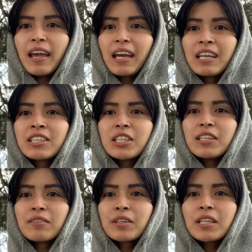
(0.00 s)
and she
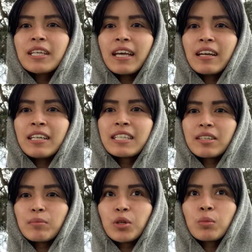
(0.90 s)
didn't really get any
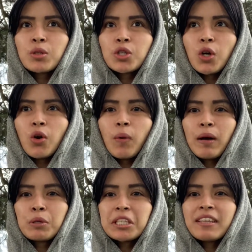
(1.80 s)
symptoms, so I
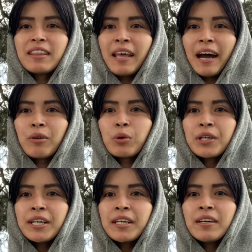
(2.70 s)
wasn't that
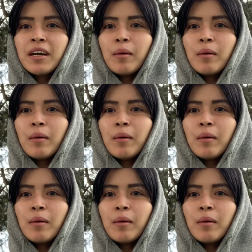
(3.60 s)
worried.